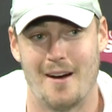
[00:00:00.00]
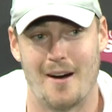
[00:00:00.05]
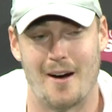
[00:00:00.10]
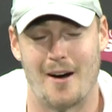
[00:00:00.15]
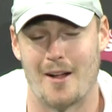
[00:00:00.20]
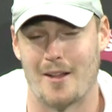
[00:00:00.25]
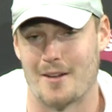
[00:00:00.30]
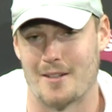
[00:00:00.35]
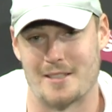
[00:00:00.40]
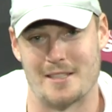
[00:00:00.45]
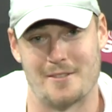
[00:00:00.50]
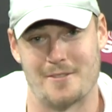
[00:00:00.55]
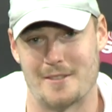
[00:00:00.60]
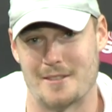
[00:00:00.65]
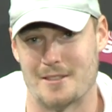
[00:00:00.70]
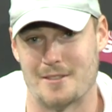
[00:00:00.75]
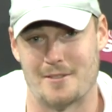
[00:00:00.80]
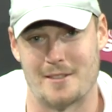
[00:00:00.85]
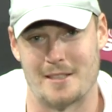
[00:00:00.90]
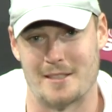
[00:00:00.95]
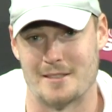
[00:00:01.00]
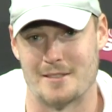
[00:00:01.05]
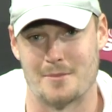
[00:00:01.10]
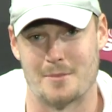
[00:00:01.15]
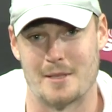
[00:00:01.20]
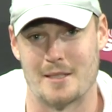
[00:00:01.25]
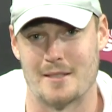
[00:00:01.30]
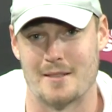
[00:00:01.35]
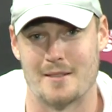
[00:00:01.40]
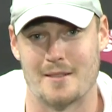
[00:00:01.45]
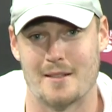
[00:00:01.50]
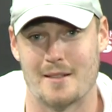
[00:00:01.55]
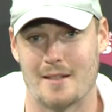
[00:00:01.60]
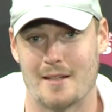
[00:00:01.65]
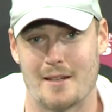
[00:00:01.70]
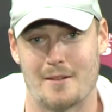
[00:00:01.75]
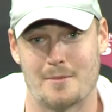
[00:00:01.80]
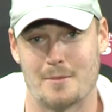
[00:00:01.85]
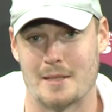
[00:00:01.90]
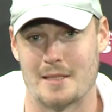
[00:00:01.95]
all our defensive ends have been
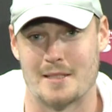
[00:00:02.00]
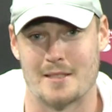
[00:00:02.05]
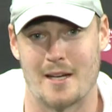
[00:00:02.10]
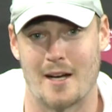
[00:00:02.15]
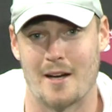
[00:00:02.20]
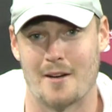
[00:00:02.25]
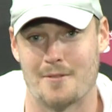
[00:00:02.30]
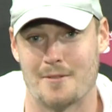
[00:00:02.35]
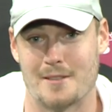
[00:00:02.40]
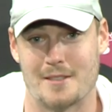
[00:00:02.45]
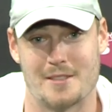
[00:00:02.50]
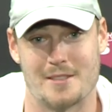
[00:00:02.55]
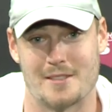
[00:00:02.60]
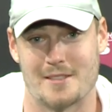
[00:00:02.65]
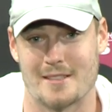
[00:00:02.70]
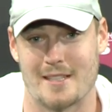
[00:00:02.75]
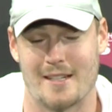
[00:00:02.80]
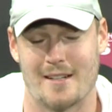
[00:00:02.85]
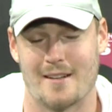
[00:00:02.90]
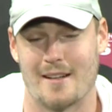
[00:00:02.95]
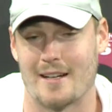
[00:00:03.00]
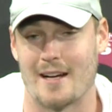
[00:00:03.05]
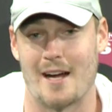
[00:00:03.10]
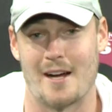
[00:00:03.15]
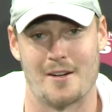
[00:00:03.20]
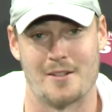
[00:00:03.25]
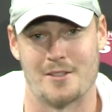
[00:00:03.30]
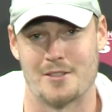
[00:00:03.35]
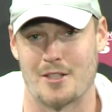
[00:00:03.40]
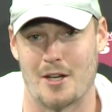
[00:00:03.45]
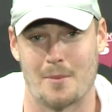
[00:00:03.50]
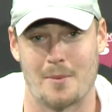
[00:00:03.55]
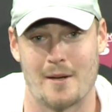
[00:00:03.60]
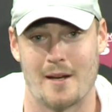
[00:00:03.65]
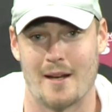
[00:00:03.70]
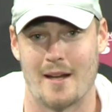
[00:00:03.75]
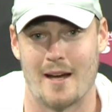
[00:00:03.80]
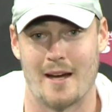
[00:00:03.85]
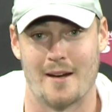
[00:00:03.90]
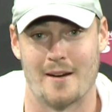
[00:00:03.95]
have been tough. It's just kind of like iron
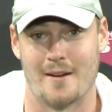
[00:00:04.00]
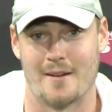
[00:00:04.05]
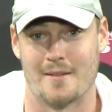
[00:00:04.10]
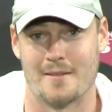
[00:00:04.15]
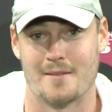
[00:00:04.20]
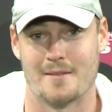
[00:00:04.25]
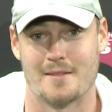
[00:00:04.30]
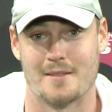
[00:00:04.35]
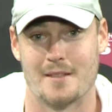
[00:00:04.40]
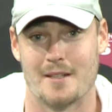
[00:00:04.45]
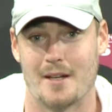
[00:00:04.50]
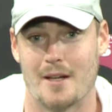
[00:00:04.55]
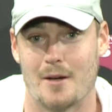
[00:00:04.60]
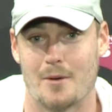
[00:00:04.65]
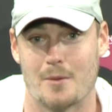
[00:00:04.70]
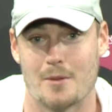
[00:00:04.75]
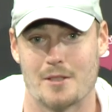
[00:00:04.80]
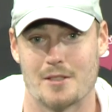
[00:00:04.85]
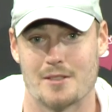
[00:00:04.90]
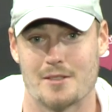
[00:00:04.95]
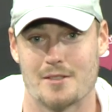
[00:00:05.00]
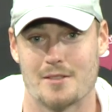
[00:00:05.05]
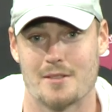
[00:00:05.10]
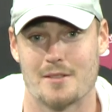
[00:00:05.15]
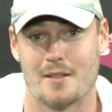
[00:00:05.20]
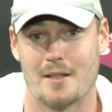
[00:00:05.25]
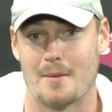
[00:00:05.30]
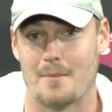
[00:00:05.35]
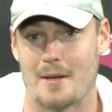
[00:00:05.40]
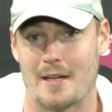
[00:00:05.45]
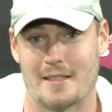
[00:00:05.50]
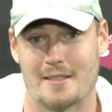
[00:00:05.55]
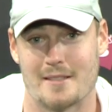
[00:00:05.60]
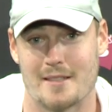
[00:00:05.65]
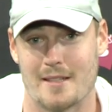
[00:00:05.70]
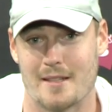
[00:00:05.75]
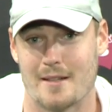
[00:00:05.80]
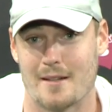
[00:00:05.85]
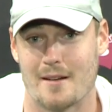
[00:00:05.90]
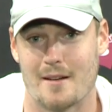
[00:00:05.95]
sharpening iron. You know, we're just it makes
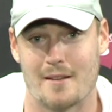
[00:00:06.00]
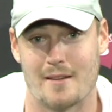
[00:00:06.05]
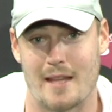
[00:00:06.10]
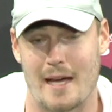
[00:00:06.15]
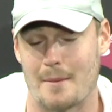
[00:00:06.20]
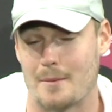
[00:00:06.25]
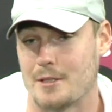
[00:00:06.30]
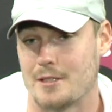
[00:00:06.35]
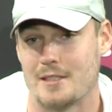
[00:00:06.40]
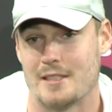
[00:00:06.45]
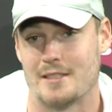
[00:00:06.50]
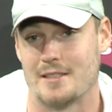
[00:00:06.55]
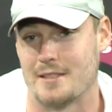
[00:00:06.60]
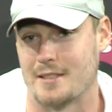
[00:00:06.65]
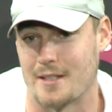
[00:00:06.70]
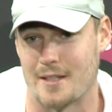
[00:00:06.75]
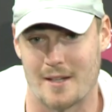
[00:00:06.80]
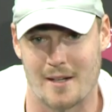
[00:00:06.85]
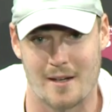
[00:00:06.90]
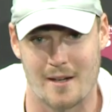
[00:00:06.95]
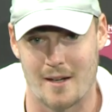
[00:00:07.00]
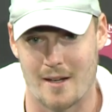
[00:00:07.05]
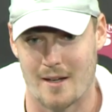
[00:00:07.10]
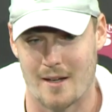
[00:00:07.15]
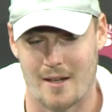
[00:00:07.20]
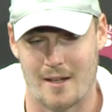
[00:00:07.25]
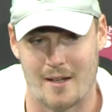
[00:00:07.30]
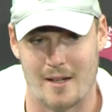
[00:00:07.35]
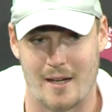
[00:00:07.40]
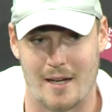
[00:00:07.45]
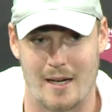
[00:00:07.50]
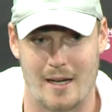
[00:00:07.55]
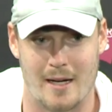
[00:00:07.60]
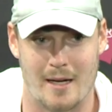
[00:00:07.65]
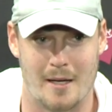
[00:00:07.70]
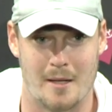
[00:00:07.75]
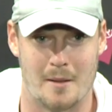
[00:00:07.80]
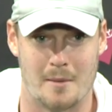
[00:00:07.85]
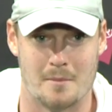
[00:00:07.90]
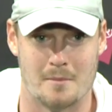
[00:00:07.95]
it that much easier
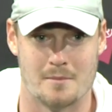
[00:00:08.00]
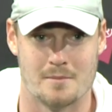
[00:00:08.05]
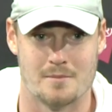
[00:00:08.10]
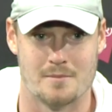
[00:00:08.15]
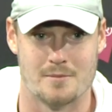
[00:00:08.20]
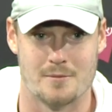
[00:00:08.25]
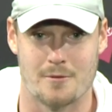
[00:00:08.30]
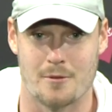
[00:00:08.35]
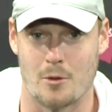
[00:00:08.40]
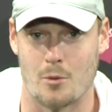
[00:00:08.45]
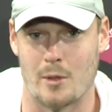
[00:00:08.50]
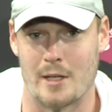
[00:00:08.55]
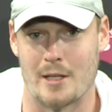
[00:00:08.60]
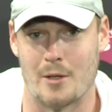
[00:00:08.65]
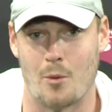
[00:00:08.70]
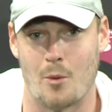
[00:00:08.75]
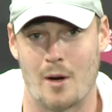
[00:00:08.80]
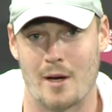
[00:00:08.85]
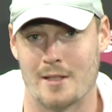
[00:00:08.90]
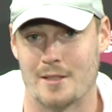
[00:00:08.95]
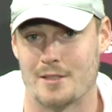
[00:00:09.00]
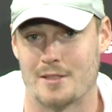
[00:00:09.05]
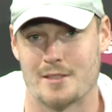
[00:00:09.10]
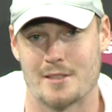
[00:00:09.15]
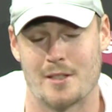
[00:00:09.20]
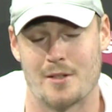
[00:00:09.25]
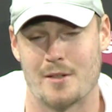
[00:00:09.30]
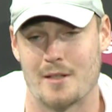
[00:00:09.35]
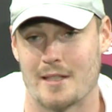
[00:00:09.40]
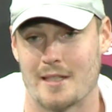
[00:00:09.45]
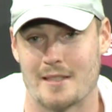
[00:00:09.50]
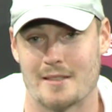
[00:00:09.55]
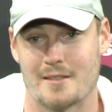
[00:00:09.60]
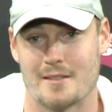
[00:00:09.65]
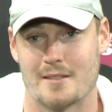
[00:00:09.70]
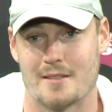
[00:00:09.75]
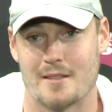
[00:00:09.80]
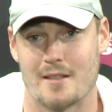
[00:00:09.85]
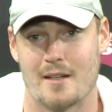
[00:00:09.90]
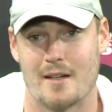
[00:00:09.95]
um, for week one, just going
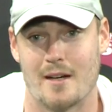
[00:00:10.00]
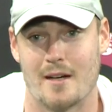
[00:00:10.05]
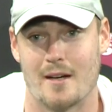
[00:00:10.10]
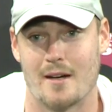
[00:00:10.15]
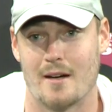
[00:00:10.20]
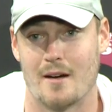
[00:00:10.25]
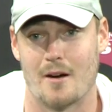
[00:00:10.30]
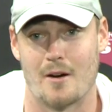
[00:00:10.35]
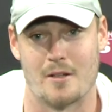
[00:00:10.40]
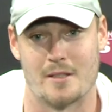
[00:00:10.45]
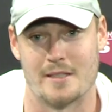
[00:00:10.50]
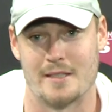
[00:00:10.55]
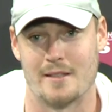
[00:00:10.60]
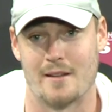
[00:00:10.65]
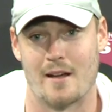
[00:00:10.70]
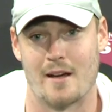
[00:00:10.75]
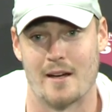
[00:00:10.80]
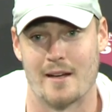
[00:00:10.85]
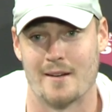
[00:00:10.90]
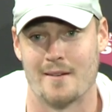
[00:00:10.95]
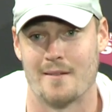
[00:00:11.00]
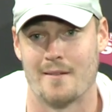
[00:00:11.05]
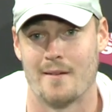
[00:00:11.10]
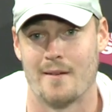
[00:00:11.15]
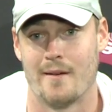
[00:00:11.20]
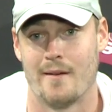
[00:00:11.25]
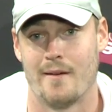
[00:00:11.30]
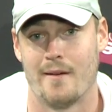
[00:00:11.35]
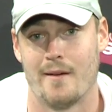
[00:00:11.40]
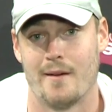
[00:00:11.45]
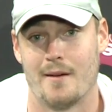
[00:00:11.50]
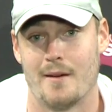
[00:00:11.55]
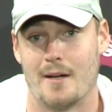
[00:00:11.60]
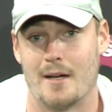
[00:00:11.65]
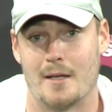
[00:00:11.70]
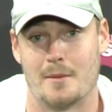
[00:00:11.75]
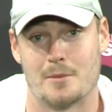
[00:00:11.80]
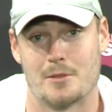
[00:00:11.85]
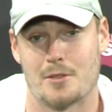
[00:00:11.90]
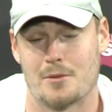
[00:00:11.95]
against uh, our D line.
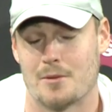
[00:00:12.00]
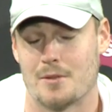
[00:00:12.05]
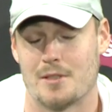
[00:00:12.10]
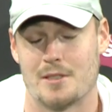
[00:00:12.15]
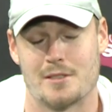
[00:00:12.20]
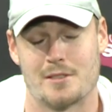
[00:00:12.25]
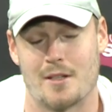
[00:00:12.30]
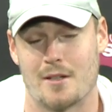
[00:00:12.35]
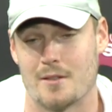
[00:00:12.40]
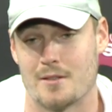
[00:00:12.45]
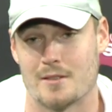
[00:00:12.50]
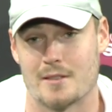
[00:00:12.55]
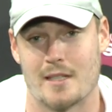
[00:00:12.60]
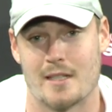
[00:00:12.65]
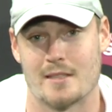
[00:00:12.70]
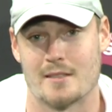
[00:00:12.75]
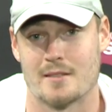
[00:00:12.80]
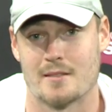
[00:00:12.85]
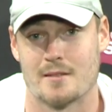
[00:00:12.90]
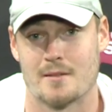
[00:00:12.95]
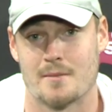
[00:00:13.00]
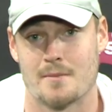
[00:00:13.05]
Um, so really, just all those guys.